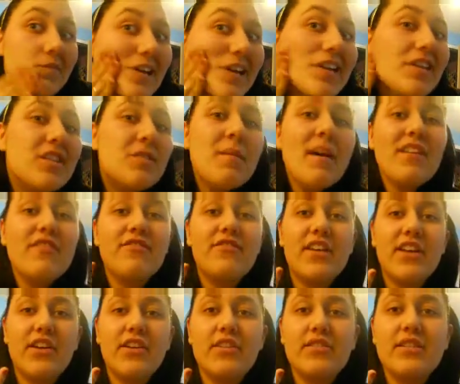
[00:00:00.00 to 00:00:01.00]
I use my
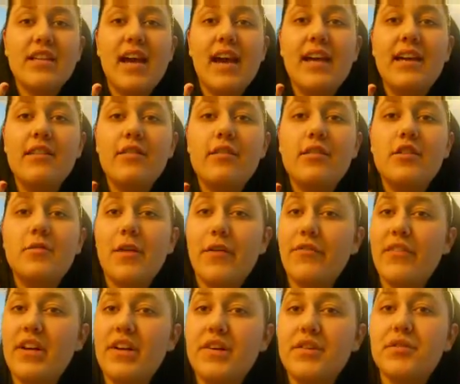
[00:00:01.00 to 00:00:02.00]
fingers. I either use
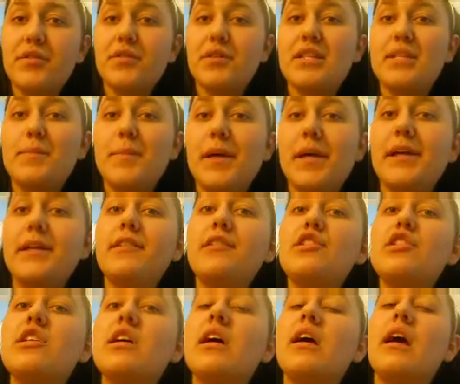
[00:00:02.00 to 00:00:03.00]
my fingers or a
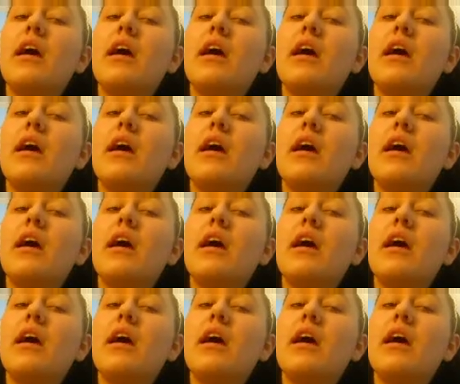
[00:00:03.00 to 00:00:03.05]
sponge.